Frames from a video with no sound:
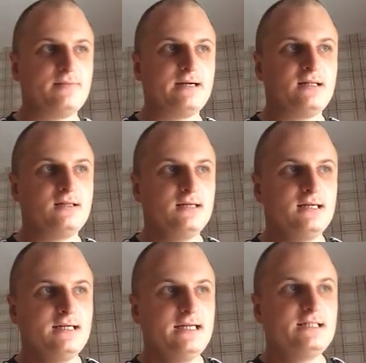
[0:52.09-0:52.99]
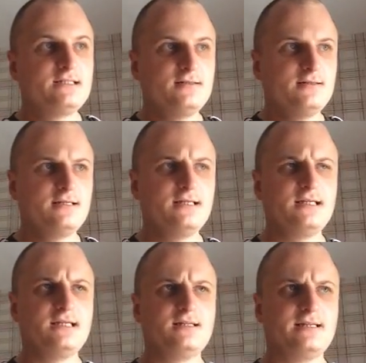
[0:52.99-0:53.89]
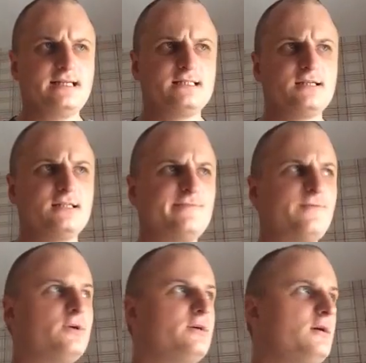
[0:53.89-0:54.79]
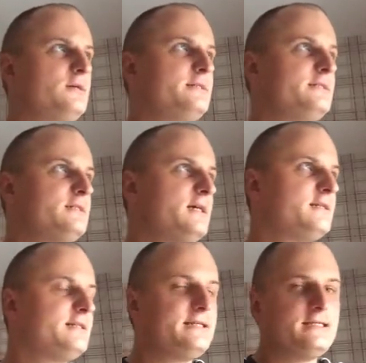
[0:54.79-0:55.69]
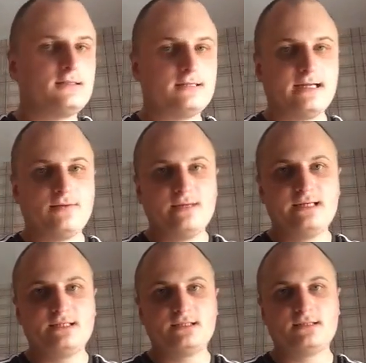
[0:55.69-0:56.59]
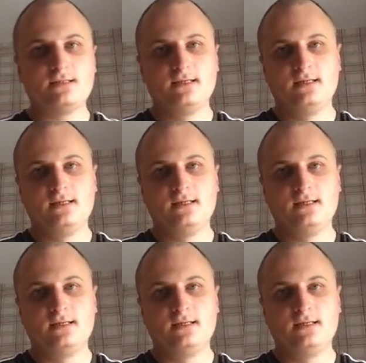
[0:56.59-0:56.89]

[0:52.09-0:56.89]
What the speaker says: Well, I think he's 34, and I think he's on higher wages